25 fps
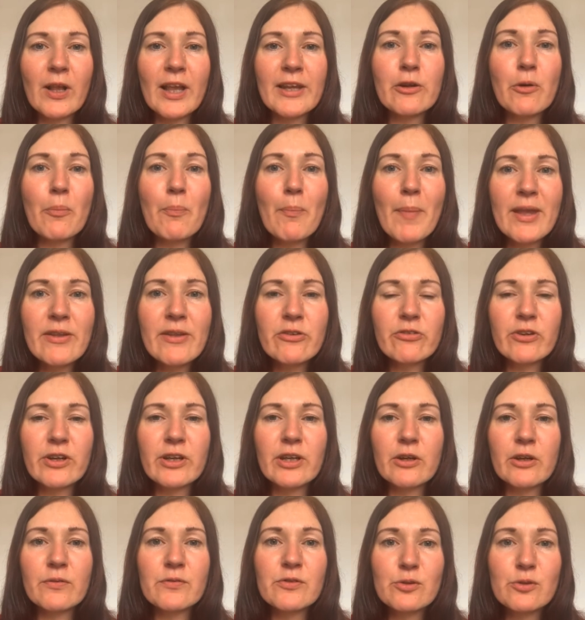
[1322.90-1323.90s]
and on
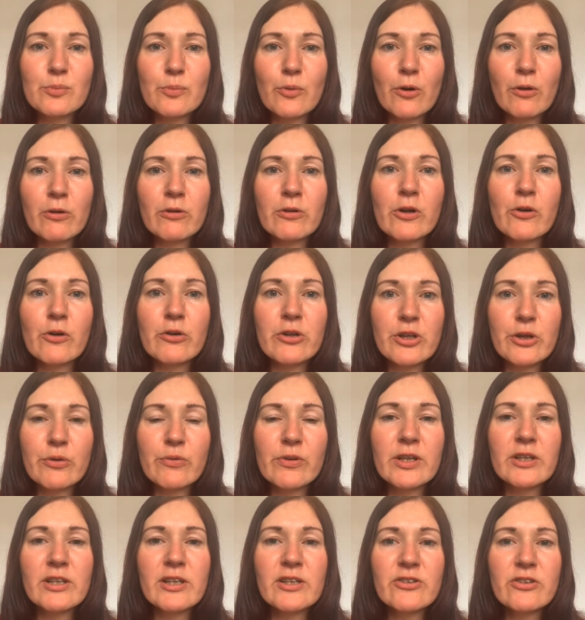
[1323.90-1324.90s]
mentoring of smaller or newer
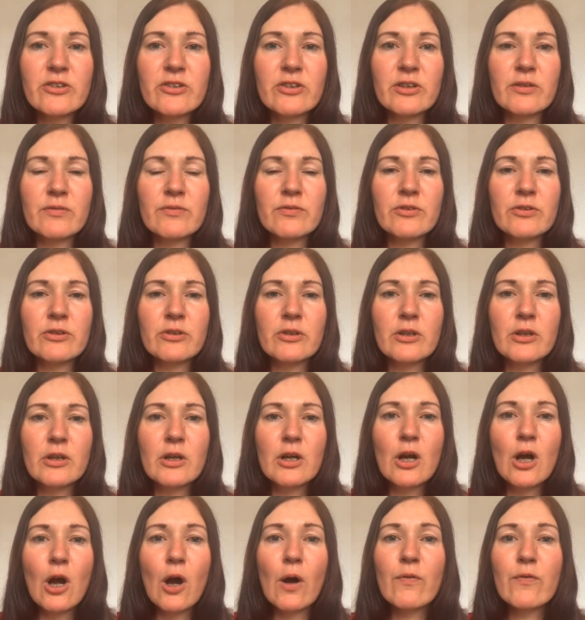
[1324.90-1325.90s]
initiatives,
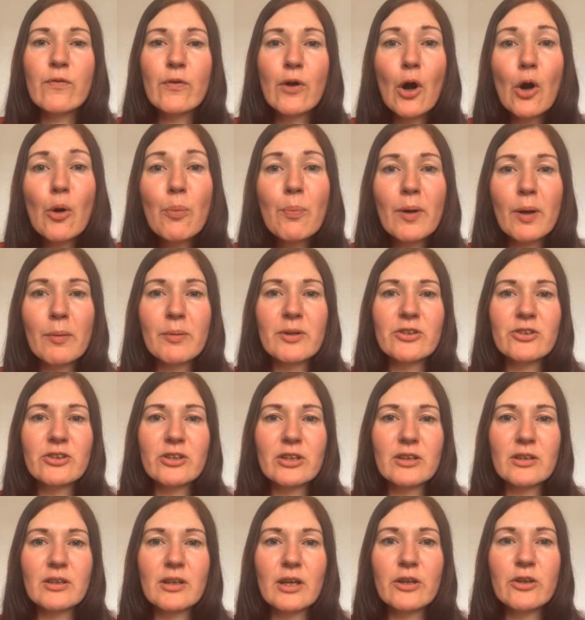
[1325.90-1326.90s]
of
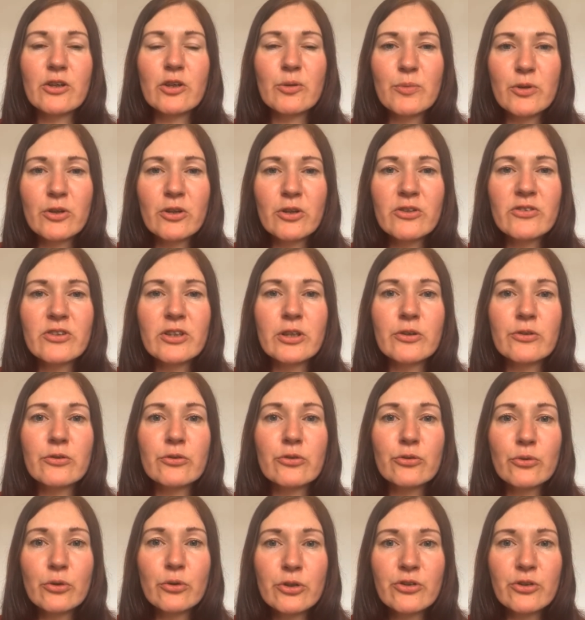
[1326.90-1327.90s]
co-publishing and community and
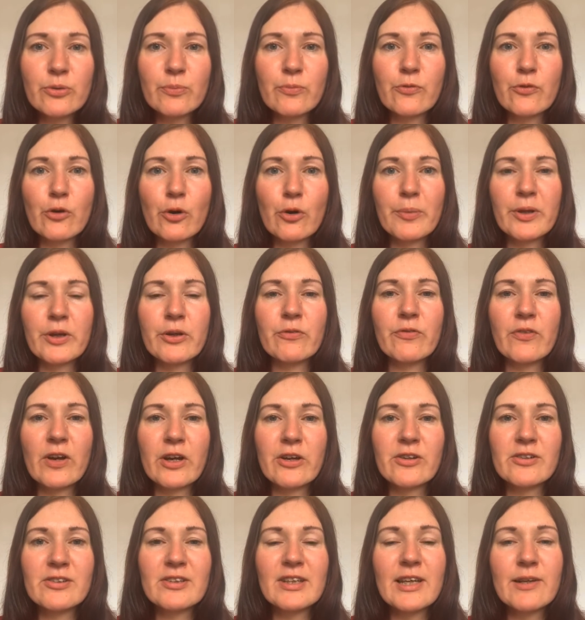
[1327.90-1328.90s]
consortium forming on
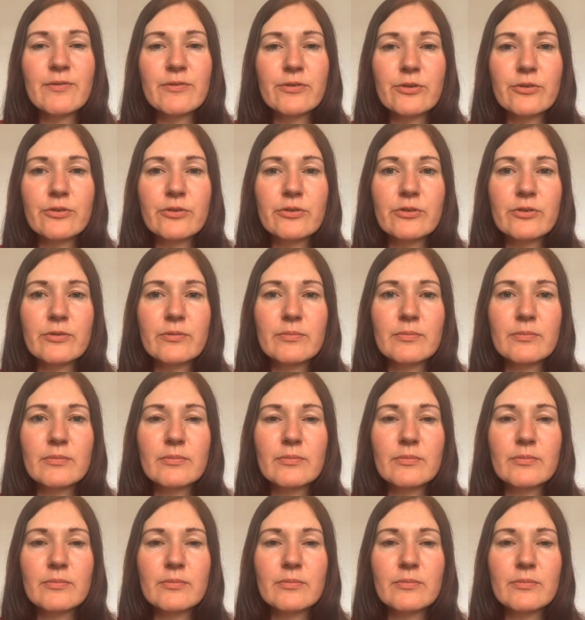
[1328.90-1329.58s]
various levels.